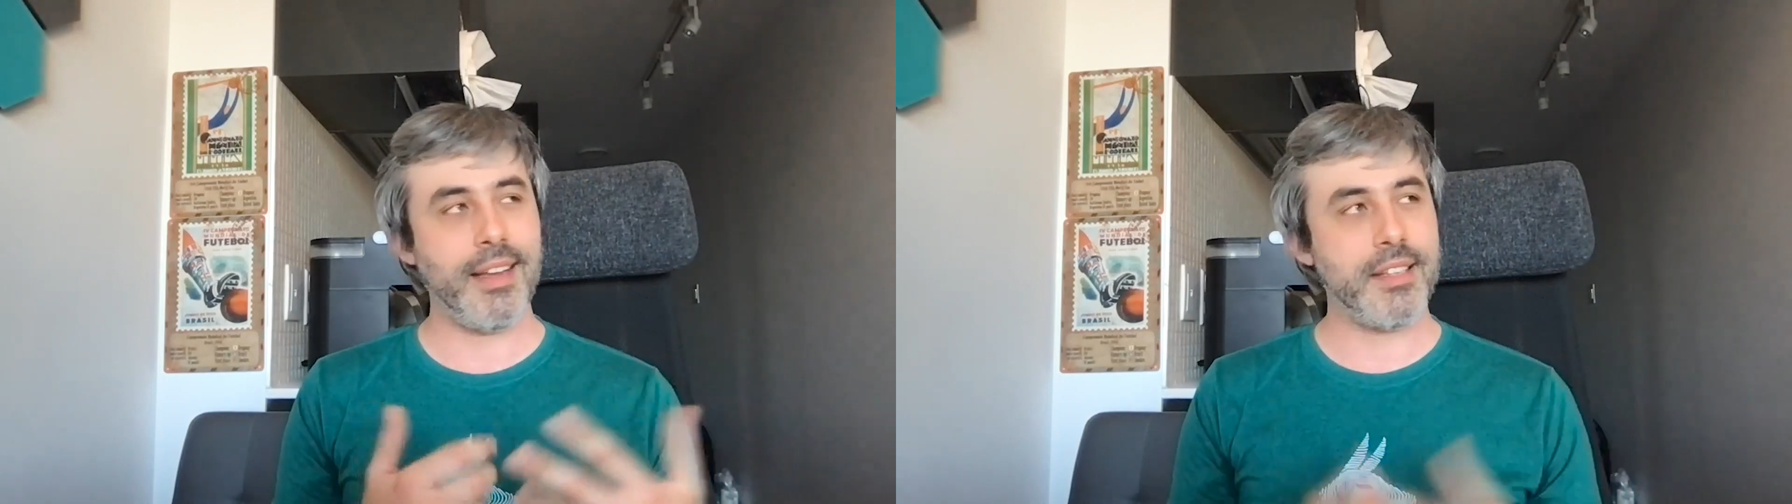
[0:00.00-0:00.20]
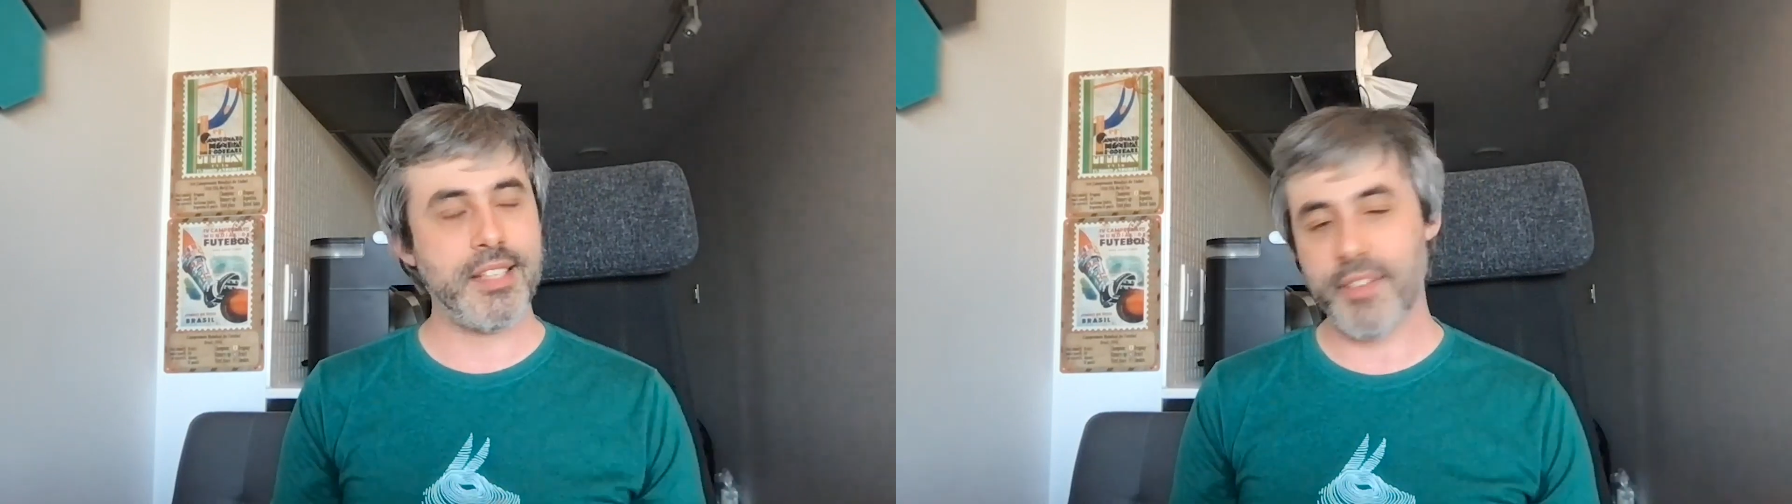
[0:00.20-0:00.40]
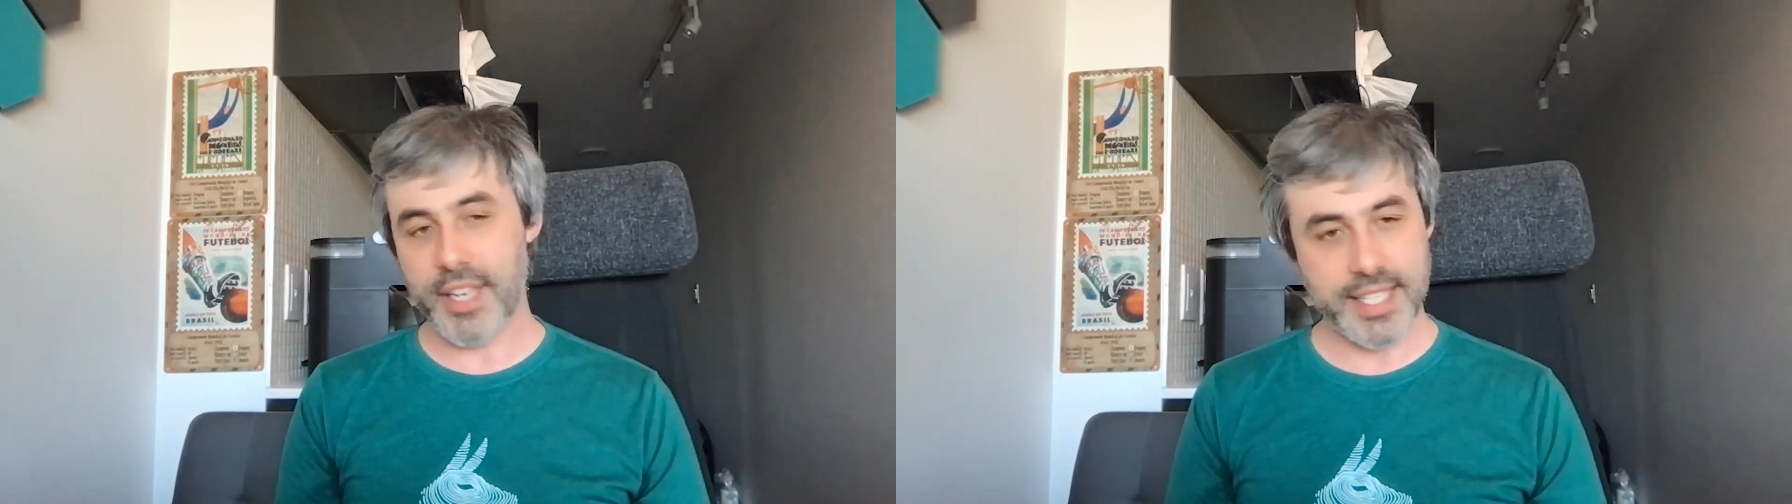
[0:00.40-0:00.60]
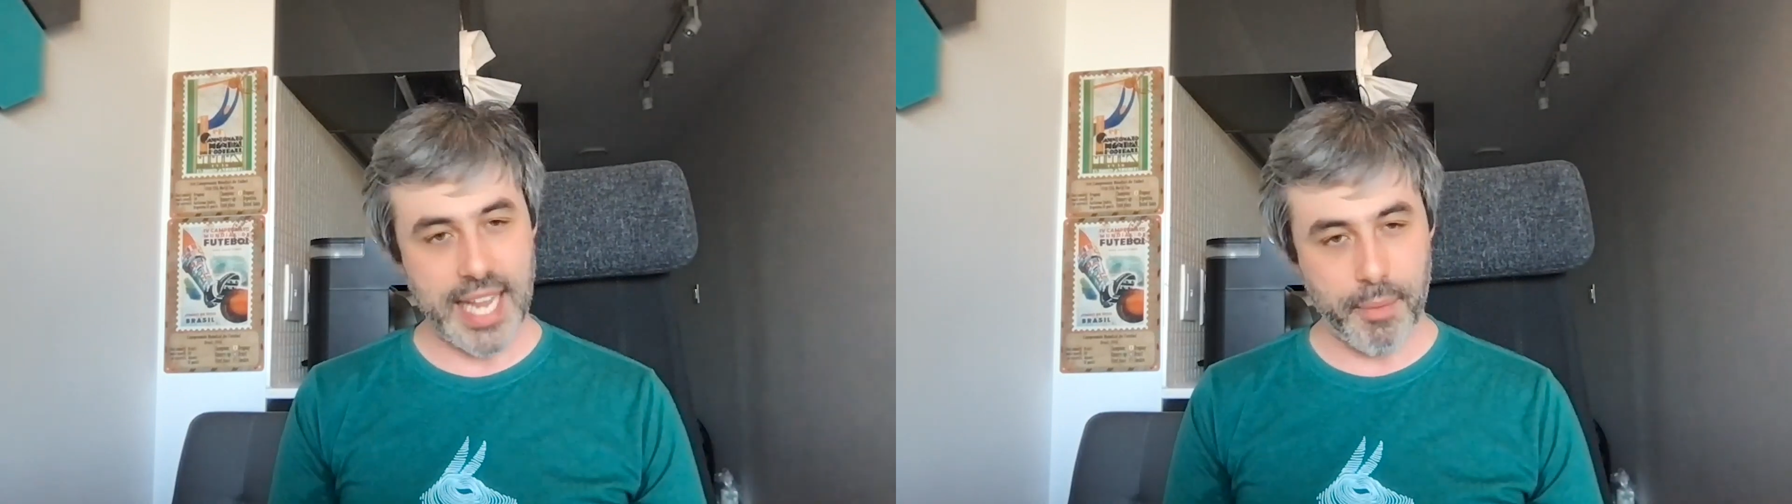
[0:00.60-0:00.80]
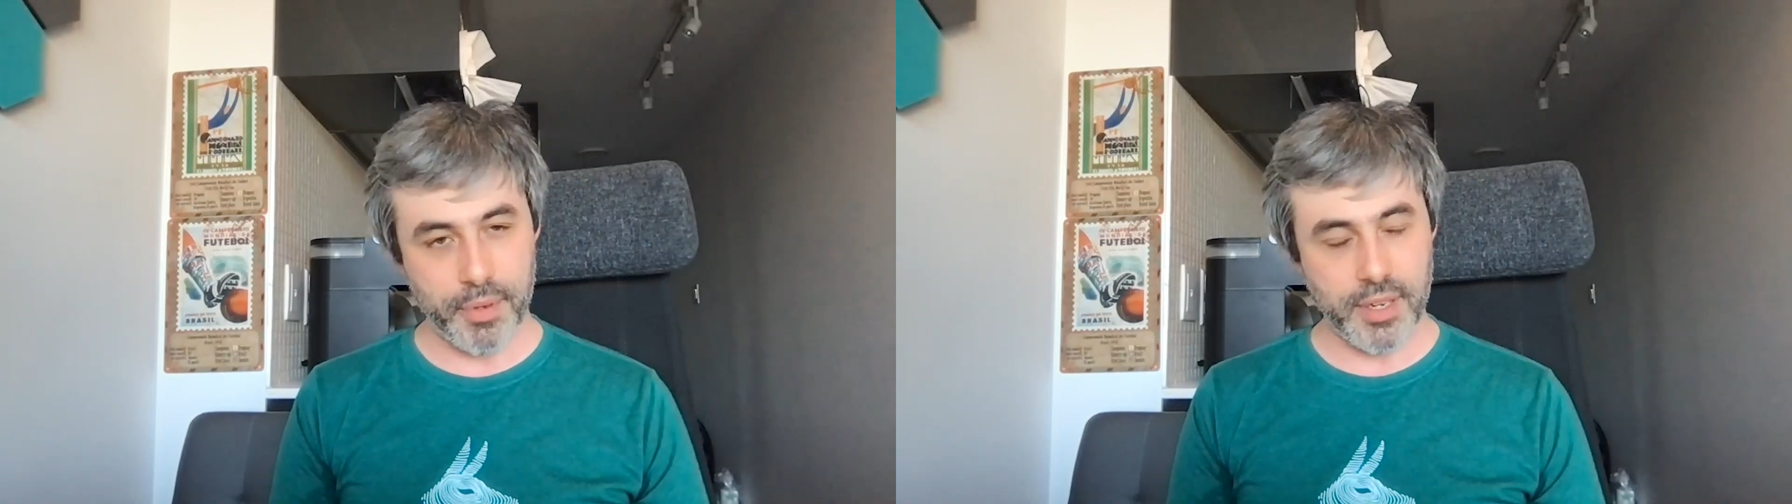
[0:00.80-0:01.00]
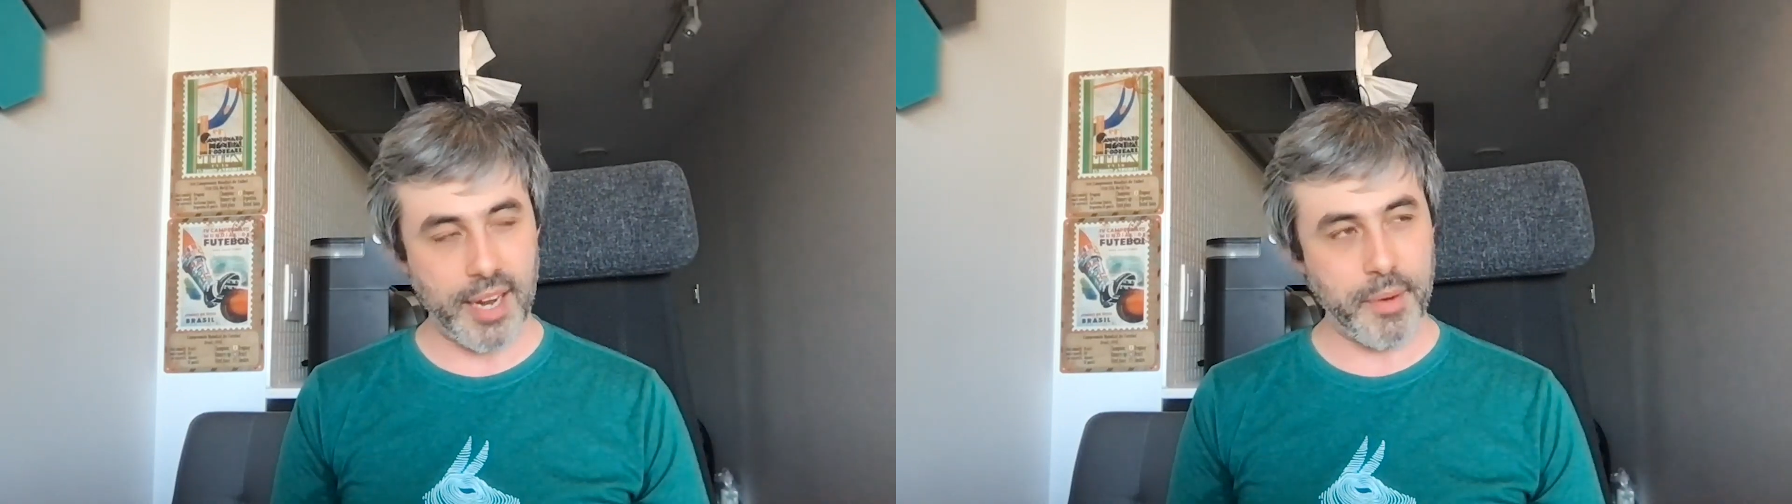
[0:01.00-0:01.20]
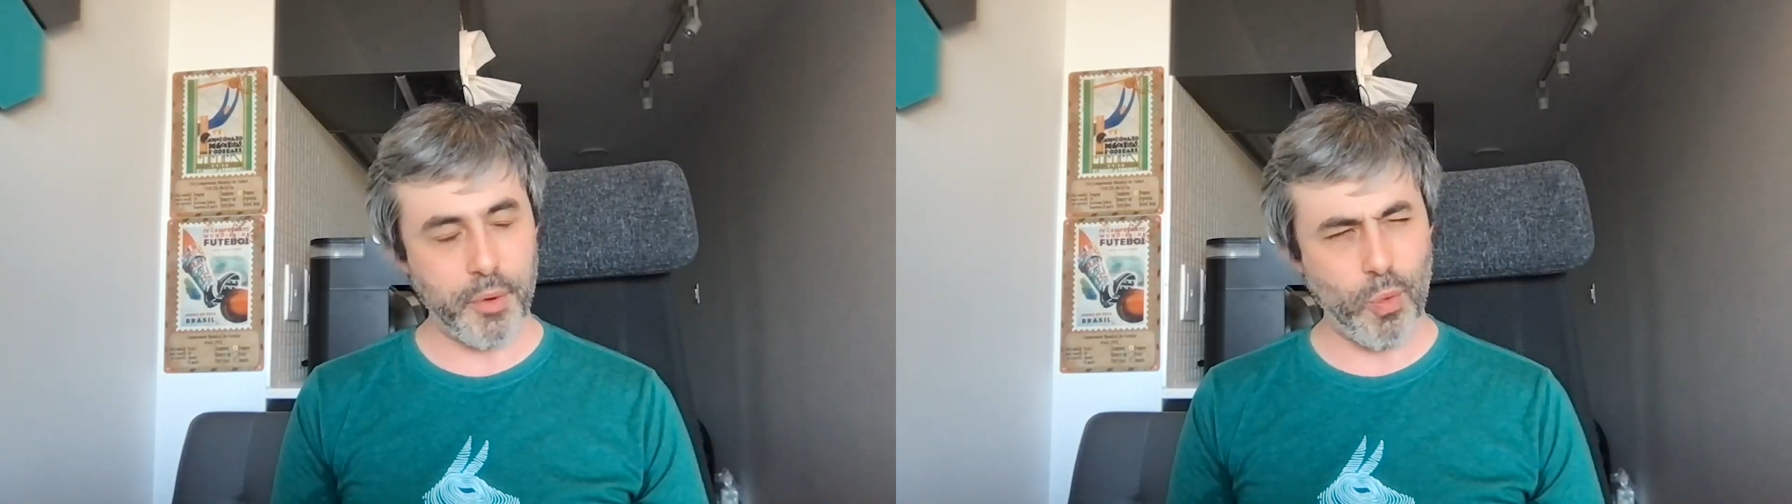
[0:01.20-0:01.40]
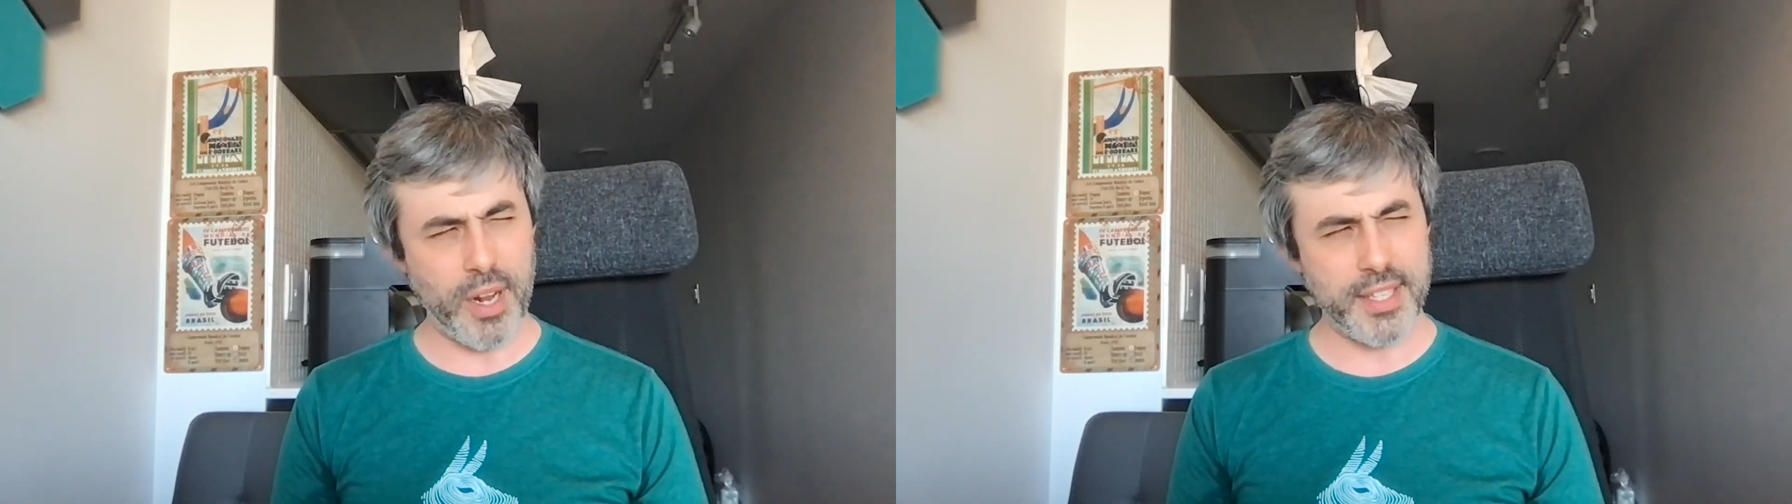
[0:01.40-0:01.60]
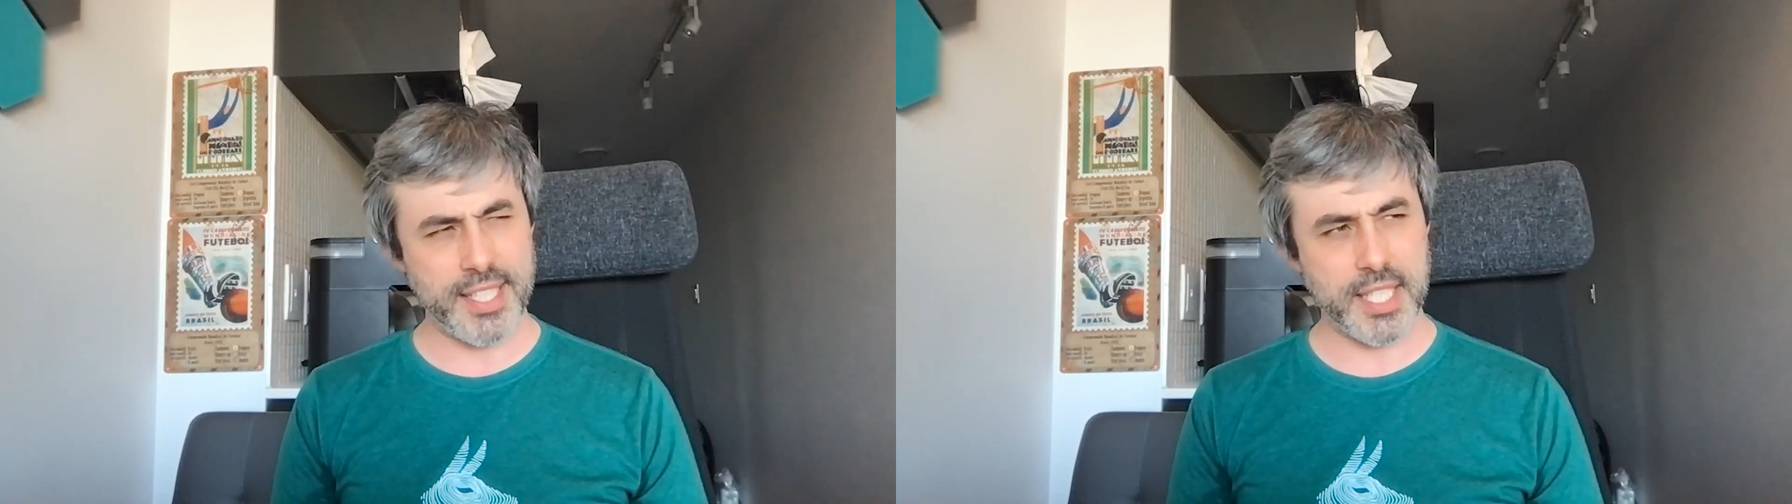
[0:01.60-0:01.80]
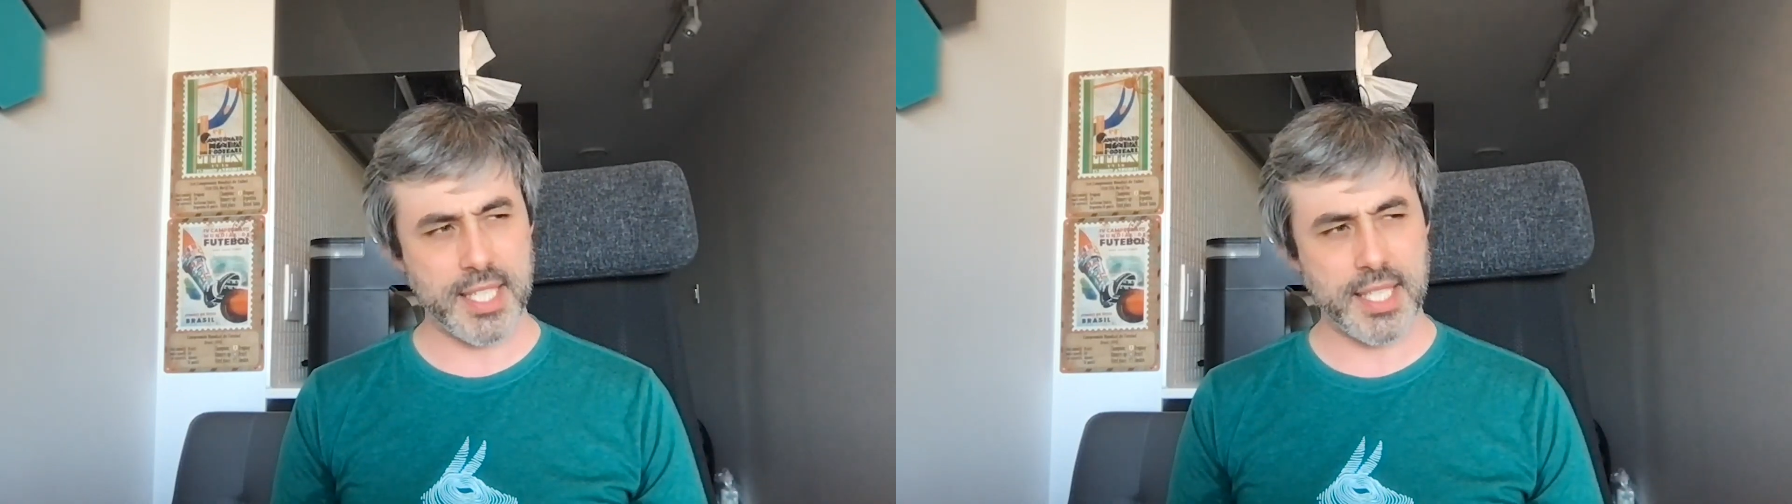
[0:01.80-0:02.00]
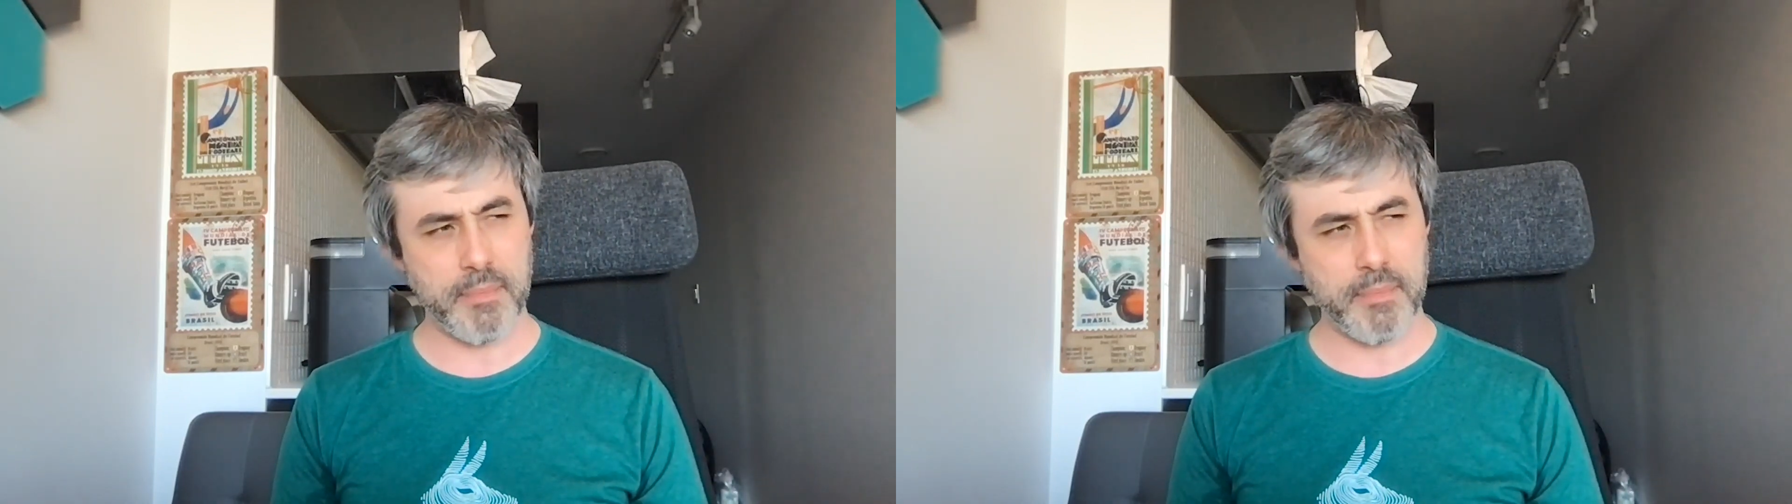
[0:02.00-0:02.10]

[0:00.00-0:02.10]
to give you an example, I remember once